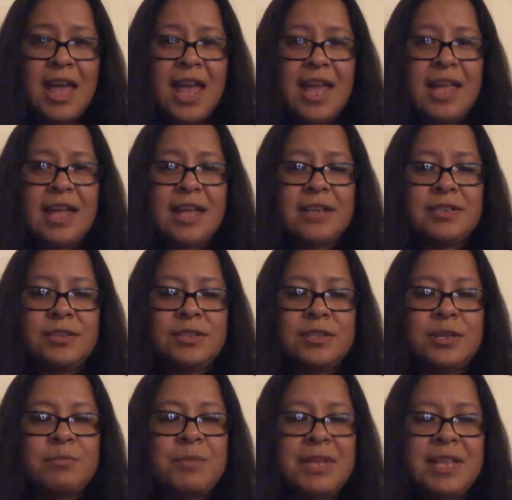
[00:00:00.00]
And
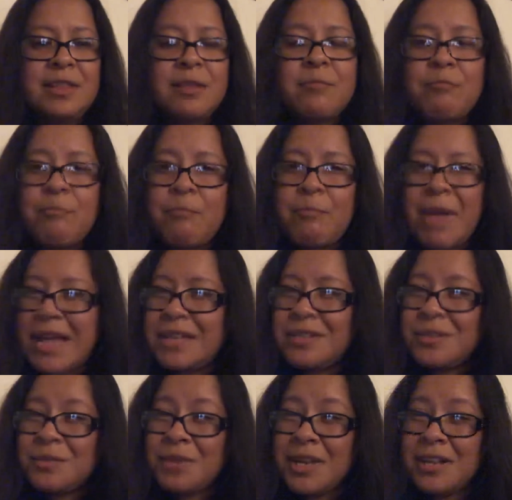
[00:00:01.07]
to me, the
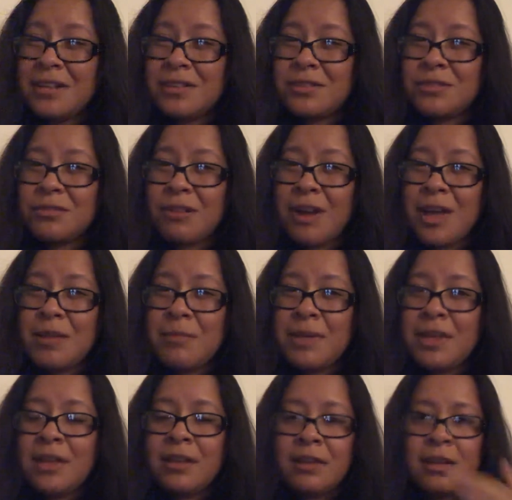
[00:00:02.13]
best way to describe
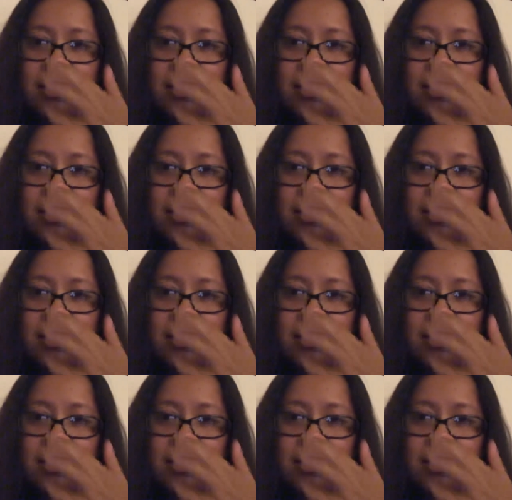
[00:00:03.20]
it,